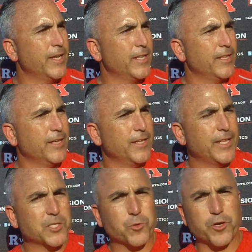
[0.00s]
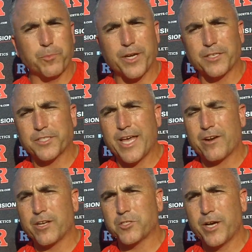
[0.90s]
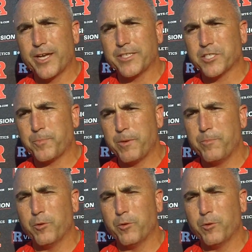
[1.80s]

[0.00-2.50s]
And that's where he'll be on Saturday. So I anticipate